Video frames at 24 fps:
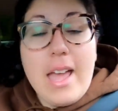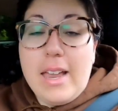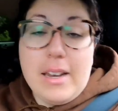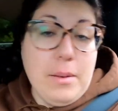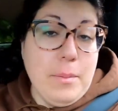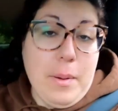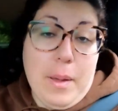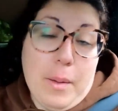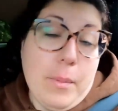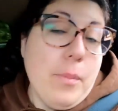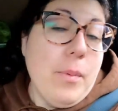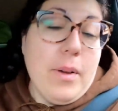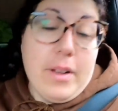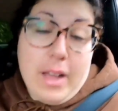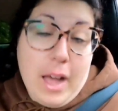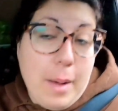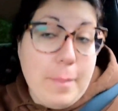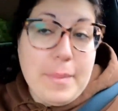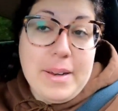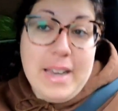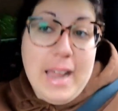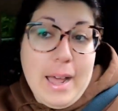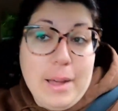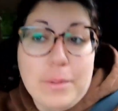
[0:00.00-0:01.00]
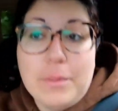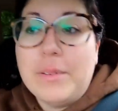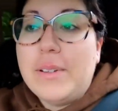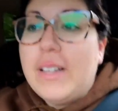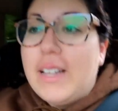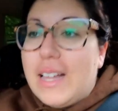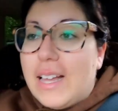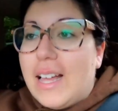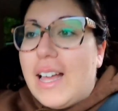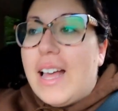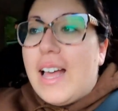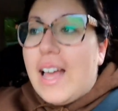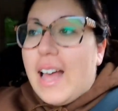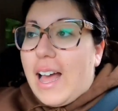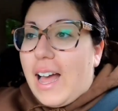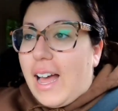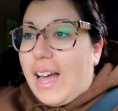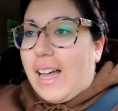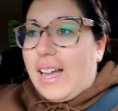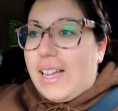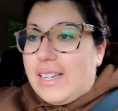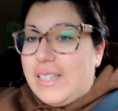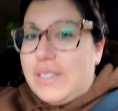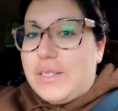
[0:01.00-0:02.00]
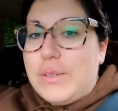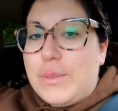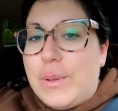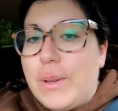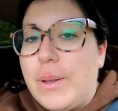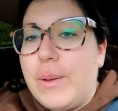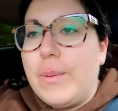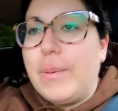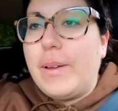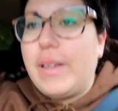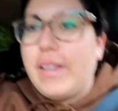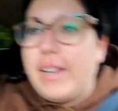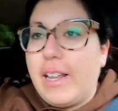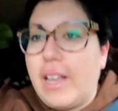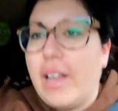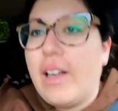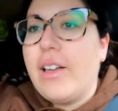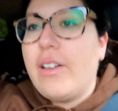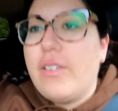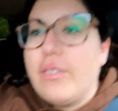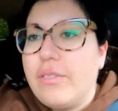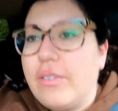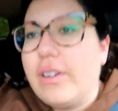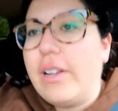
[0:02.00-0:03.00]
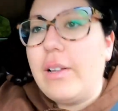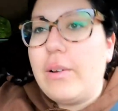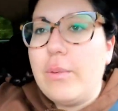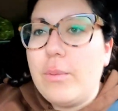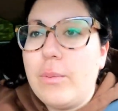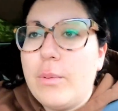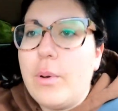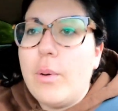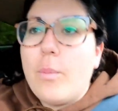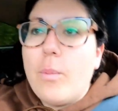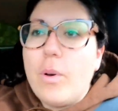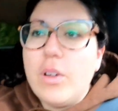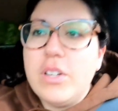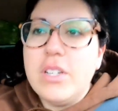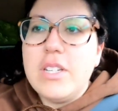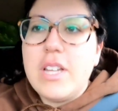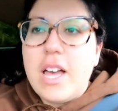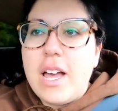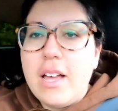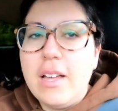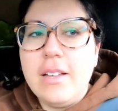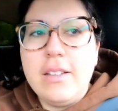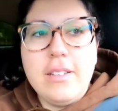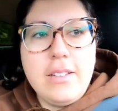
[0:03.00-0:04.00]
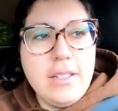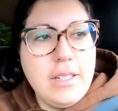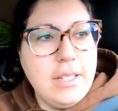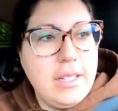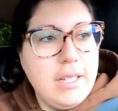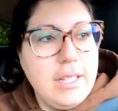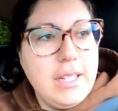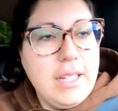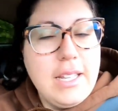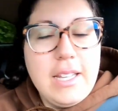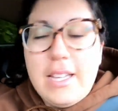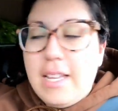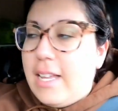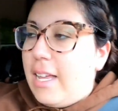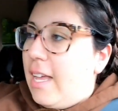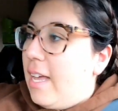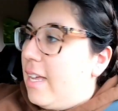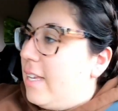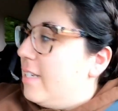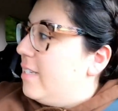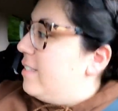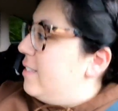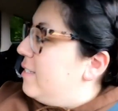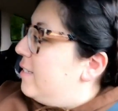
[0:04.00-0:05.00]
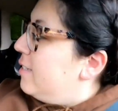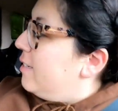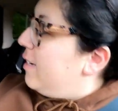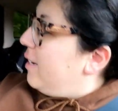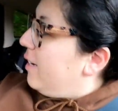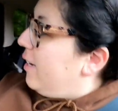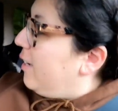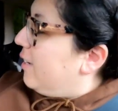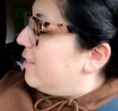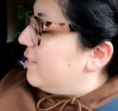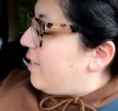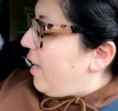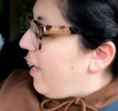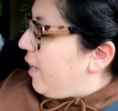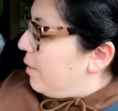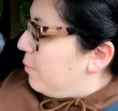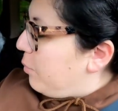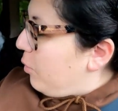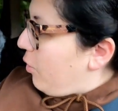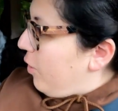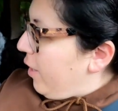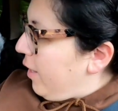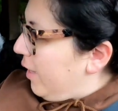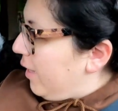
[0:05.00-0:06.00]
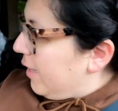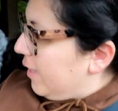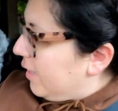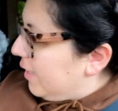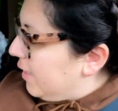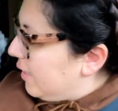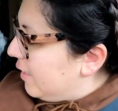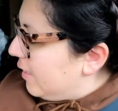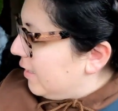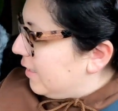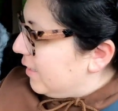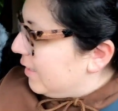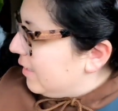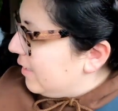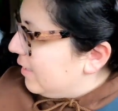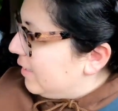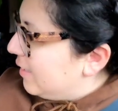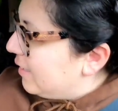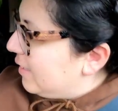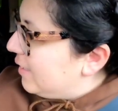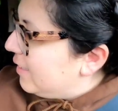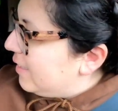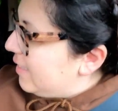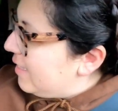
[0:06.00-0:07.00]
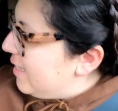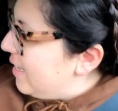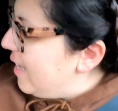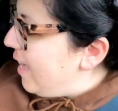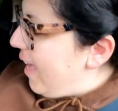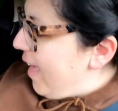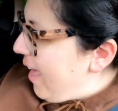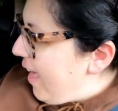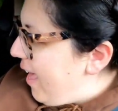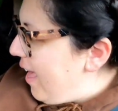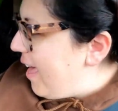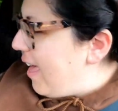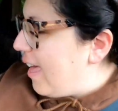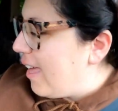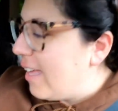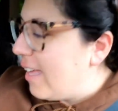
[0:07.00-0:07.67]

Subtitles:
anyway, we're coming out and we're going to go for a little wander. You excited, boy? Yeah.